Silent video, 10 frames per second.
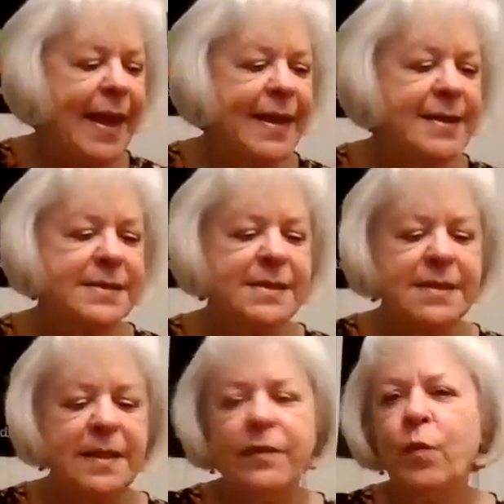and
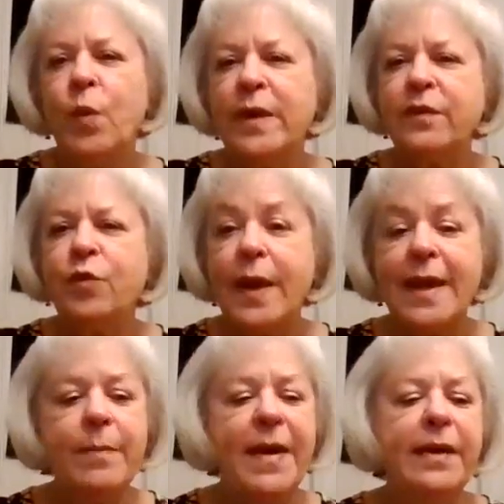what's
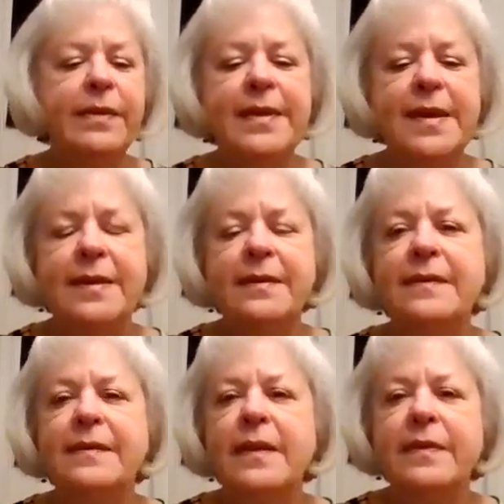great about
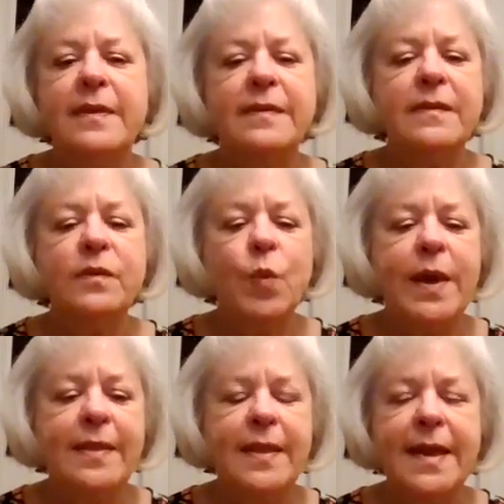these this is
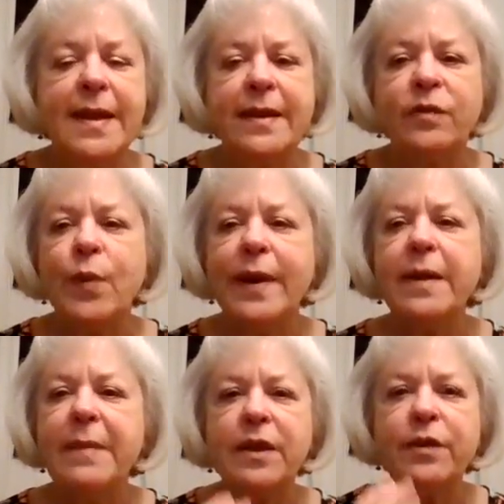one that it's
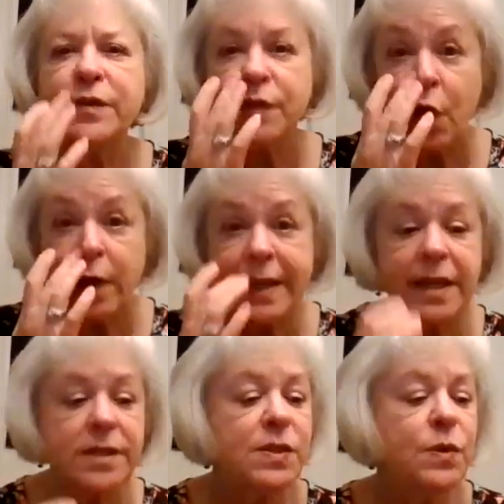recommended starting
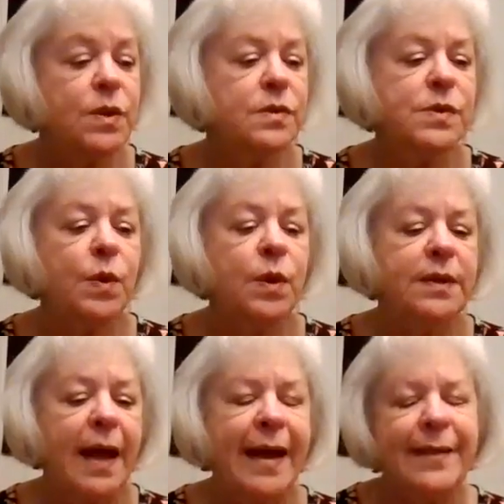at two years
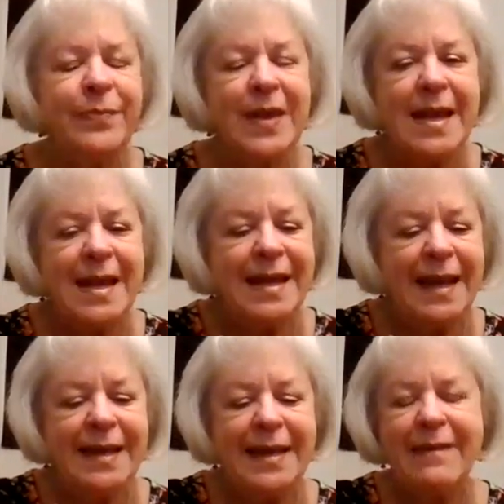old i
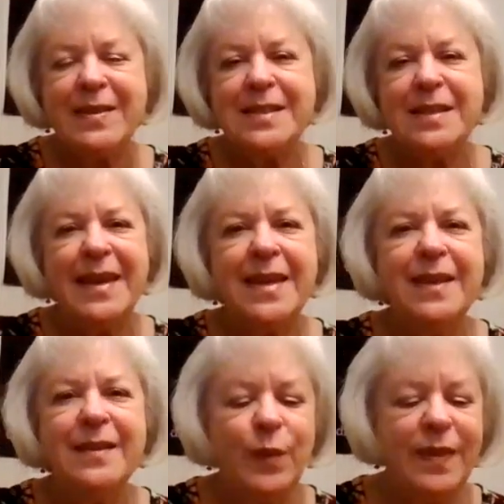gave it to my
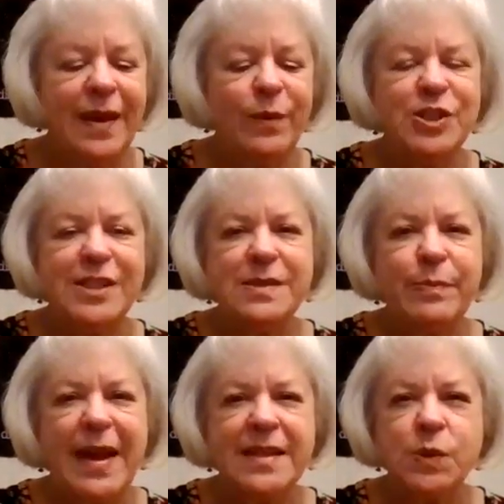kids when they were just
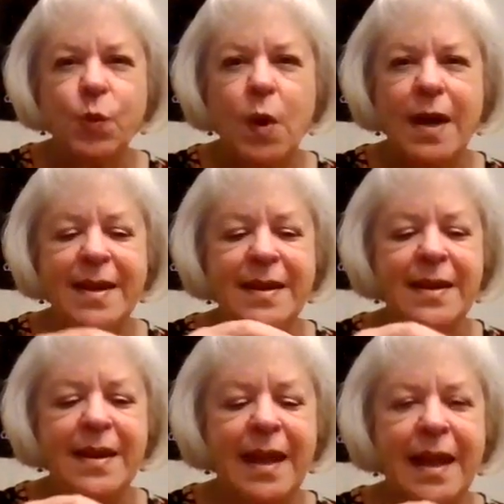past
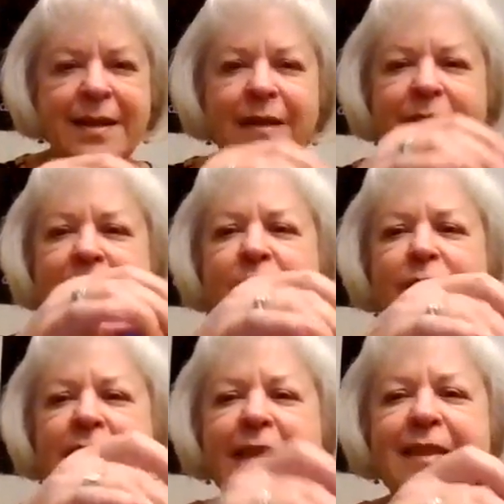one and i they'd go
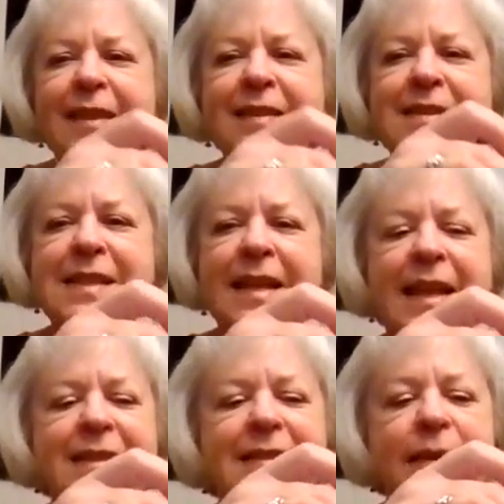like this
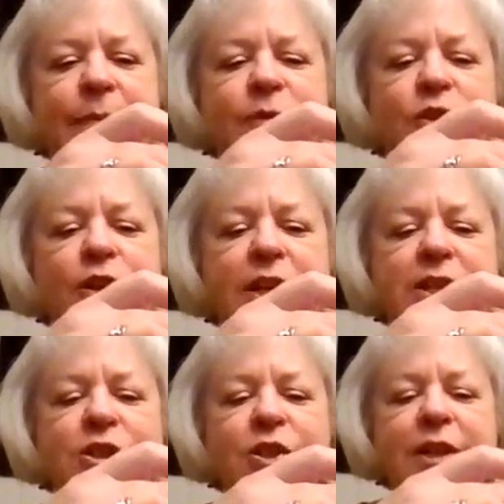and i'd say turn
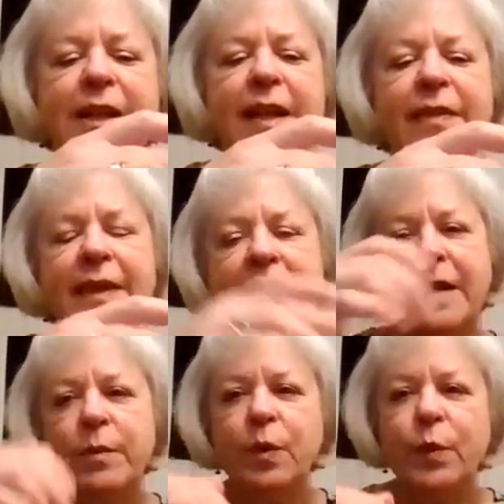it turn it and the
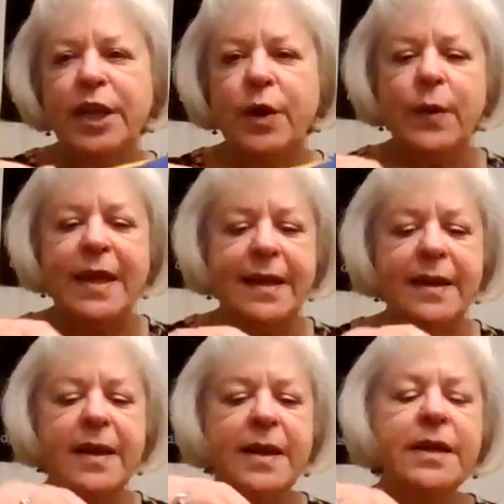animal would go in